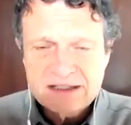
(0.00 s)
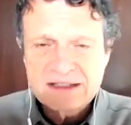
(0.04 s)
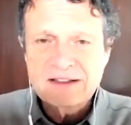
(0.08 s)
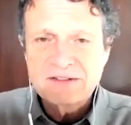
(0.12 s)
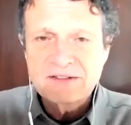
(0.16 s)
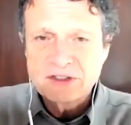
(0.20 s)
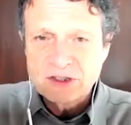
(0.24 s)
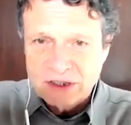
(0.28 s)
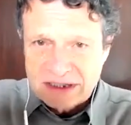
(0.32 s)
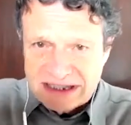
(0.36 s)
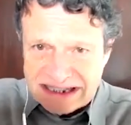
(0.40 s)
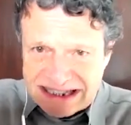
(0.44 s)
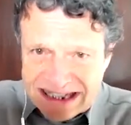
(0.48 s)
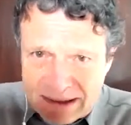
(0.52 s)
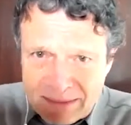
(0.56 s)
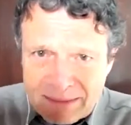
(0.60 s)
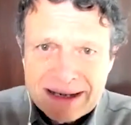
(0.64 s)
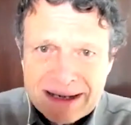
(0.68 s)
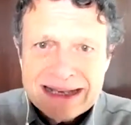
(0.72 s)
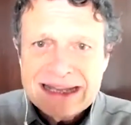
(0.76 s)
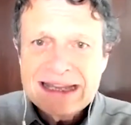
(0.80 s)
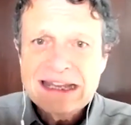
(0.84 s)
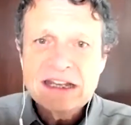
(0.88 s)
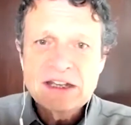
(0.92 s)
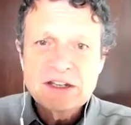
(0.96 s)
There is a team
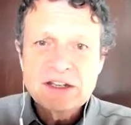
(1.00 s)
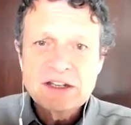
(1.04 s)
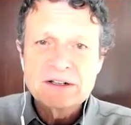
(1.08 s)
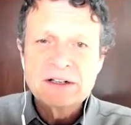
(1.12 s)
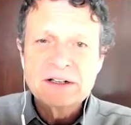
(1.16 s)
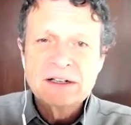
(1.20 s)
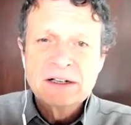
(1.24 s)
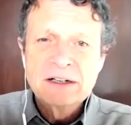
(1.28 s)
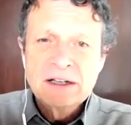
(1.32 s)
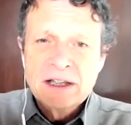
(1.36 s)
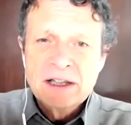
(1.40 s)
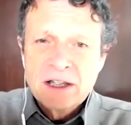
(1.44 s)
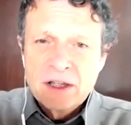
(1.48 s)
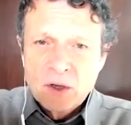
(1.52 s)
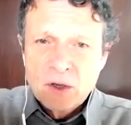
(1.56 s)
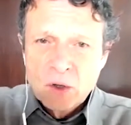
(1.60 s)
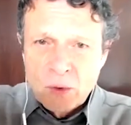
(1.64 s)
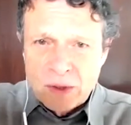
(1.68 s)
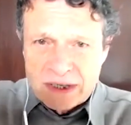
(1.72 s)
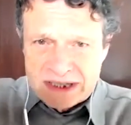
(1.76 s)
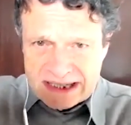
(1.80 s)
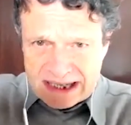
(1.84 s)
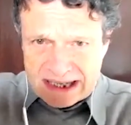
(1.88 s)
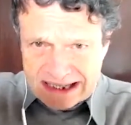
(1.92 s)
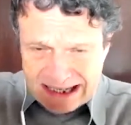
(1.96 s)
leader who
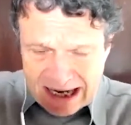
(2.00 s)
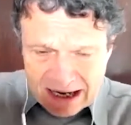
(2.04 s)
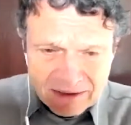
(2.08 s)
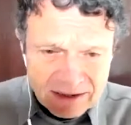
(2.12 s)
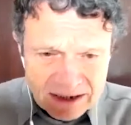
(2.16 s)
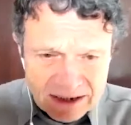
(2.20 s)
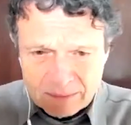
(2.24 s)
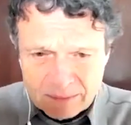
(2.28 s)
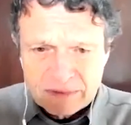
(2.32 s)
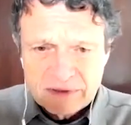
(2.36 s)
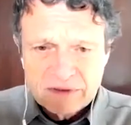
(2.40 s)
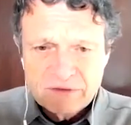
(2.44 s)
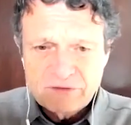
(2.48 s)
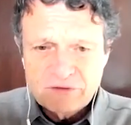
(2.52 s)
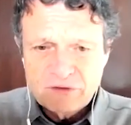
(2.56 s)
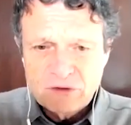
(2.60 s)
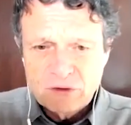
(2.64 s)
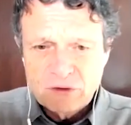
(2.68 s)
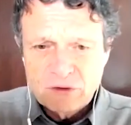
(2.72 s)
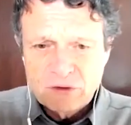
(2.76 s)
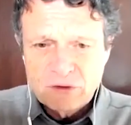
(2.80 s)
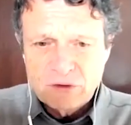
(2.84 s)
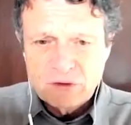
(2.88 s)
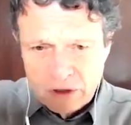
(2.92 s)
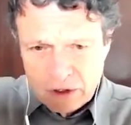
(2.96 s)
is accountable
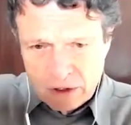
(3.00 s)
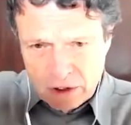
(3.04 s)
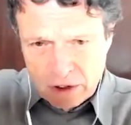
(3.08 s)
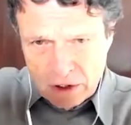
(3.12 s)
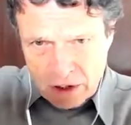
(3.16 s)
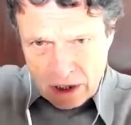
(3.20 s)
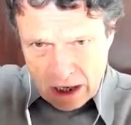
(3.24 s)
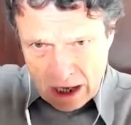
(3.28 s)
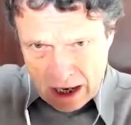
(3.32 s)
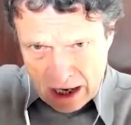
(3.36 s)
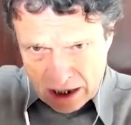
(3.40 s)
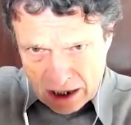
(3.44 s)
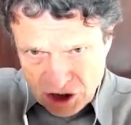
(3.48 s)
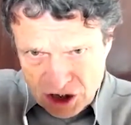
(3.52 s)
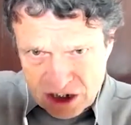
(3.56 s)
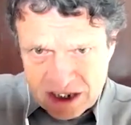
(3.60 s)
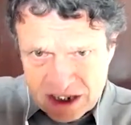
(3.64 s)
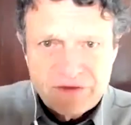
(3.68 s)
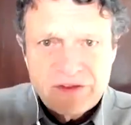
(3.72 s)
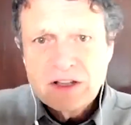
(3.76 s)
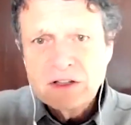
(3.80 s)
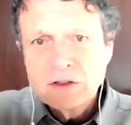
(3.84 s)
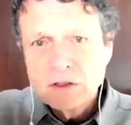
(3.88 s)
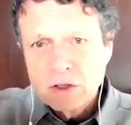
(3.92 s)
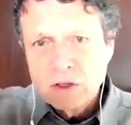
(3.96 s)
for
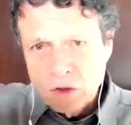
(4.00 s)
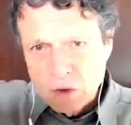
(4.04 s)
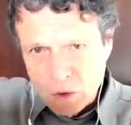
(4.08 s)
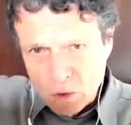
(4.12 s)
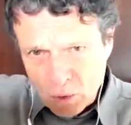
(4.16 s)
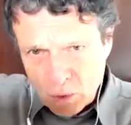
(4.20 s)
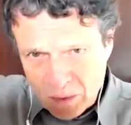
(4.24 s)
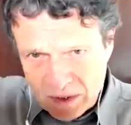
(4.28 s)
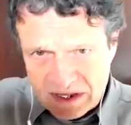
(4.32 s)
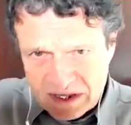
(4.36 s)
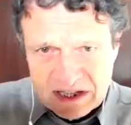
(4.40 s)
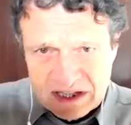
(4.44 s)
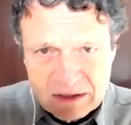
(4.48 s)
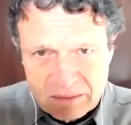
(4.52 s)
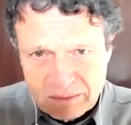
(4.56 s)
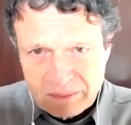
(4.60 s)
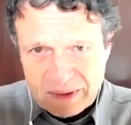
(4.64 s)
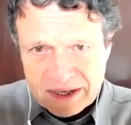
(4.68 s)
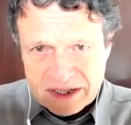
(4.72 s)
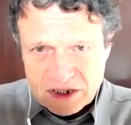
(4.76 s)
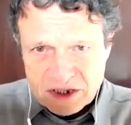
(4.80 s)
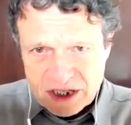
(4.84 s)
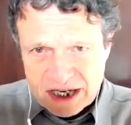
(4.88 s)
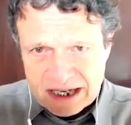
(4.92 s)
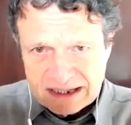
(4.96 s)
achieving the goal within
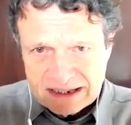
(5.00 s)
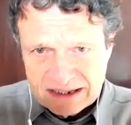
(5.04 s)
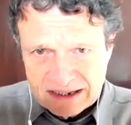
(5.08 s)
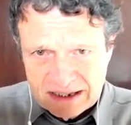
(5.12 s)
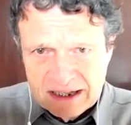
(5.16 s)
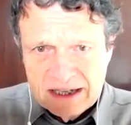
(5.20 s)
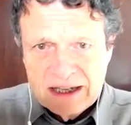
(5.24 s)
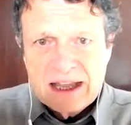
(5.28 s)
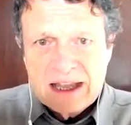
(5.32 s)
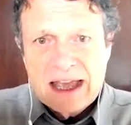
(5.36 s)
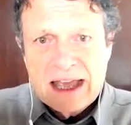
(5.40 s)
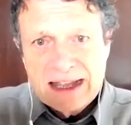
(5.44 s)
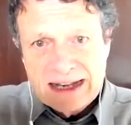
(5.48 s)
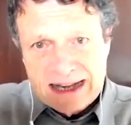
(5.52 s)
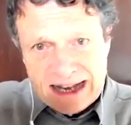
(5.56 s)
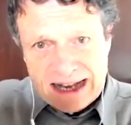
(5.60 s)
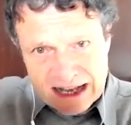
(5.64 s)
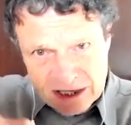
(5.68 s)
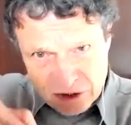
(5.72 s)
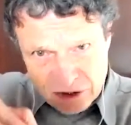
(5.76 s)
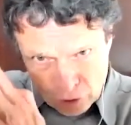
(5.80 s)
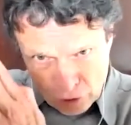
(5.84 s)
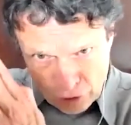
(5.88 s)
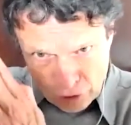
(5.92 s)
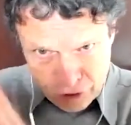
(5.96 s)
budget and
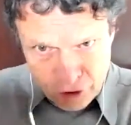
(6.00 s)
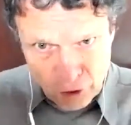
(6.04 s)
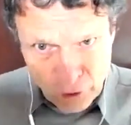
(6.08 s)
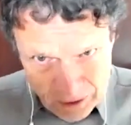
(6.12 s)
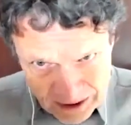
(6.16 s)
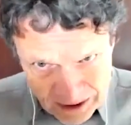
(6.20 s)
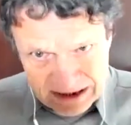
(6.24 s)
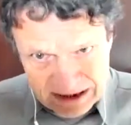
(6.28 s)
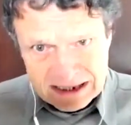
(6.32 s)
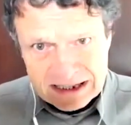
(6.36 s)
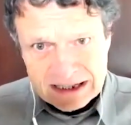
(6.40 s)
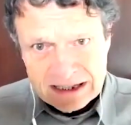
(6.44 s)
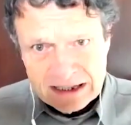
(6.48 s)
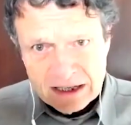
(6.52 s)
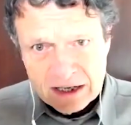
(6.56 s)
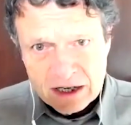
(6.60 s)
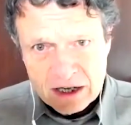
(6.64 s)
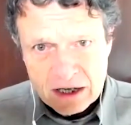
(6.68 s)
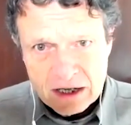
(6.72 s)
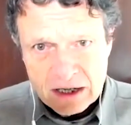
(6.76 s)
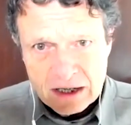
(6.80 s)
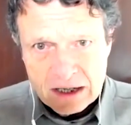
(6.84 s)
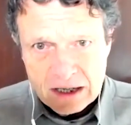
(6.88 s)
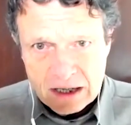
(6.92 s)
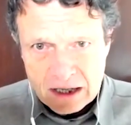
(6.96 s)
has authority
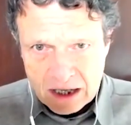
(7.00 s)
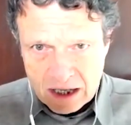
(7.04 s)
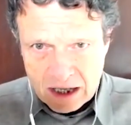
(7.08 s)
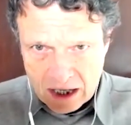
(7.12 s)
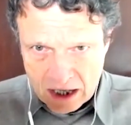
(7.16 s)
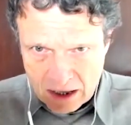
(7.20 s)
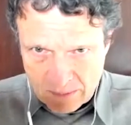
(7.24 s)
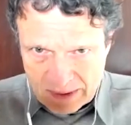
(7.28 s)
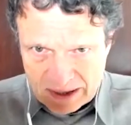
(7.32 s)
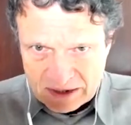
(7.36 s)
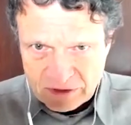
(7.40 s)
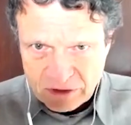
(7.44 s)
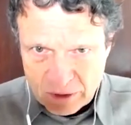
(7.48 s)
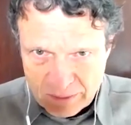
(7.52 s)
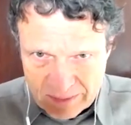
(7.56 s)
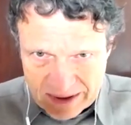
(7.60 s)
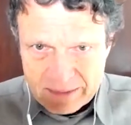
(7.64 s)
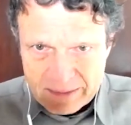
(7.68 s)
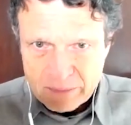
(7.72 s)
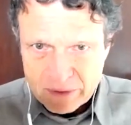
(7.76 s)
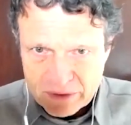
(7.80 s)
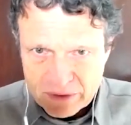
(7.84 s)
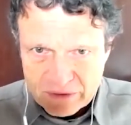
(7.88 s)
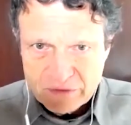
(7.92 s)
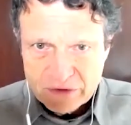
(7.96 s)
about the
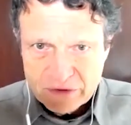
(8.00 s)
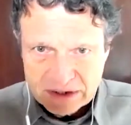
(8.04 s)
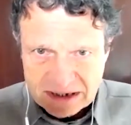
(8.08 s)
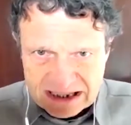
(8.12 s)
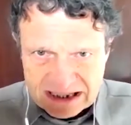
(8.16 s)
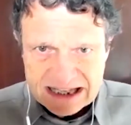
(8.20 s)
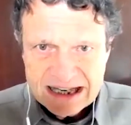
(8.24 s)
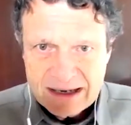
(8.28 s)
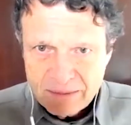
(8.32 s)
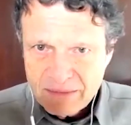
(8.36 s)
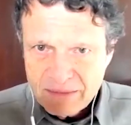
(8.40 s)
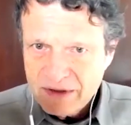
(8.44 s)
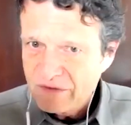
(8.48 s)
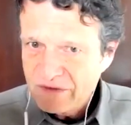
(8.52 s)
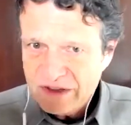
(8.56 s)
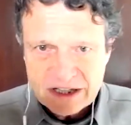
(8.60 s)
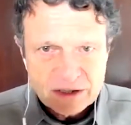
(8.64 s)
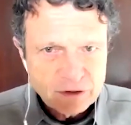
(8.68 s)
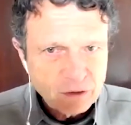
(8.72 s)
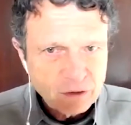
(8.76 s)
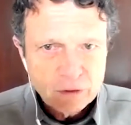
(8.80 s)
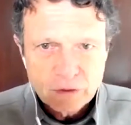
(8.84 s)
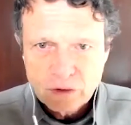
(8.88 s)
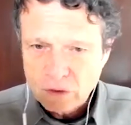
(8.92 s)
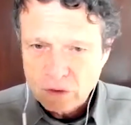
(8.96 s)
member of the team. If they
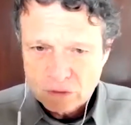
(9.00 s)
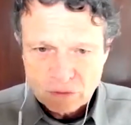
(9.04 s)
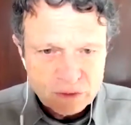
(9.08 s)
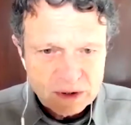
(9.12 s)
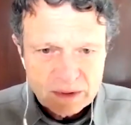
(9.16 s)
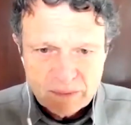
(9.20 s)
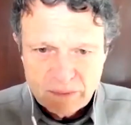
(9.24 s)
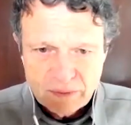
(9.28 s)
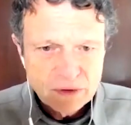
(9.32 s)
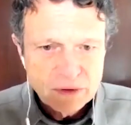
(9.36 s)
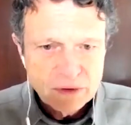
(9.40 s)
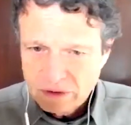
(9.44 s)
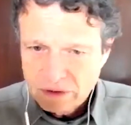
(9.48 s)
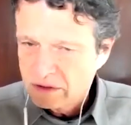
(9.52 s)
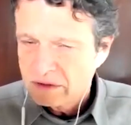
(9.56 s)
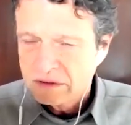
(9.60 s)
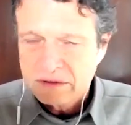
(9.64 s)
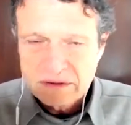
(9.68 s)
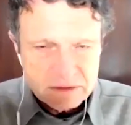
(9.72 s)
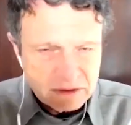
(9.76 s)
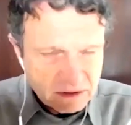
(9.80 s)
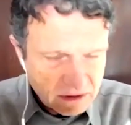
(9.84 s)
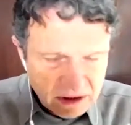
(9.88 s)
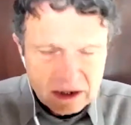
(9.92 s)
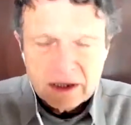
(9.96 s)
don't contribute,
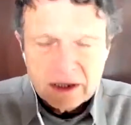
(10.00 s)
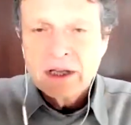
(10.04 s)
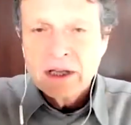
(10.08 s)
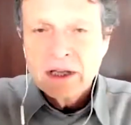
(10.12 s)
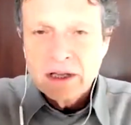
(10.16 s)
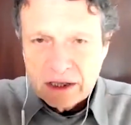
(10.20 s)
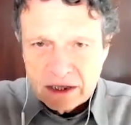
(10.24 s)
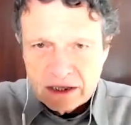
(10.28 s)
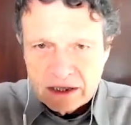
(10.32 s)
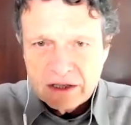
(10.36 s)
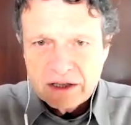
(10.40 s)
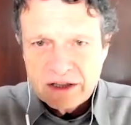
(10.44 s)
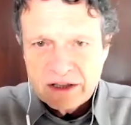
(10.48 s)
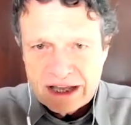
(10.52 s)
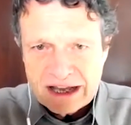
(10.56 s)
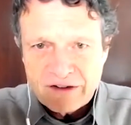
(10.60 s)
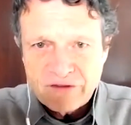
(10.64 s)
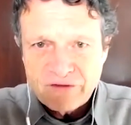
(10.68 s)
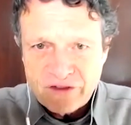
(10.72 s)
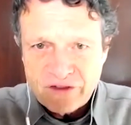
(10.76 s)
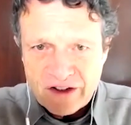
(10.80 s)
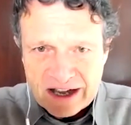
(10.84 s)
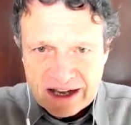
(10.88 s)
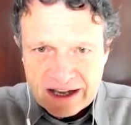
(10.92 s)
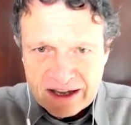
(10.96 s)
they are
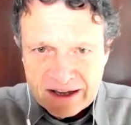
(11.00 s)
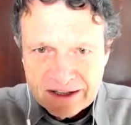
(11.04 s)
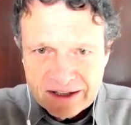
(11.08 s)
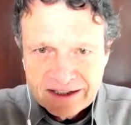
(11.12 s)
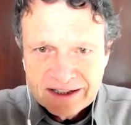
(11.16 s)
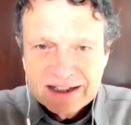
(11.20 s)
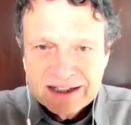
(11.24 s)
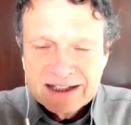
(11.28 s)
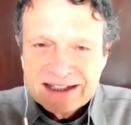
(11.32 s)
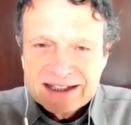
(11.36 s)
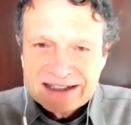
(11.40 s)
fired.